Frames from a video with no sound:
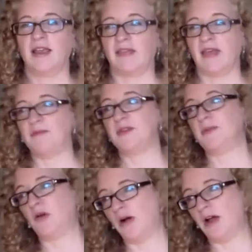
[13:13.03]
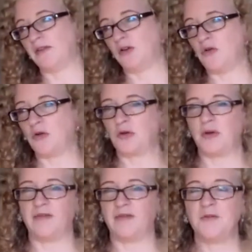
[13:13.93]
them to be quiet in the corner or
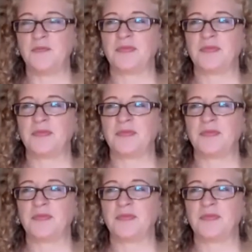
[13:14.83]
whatever.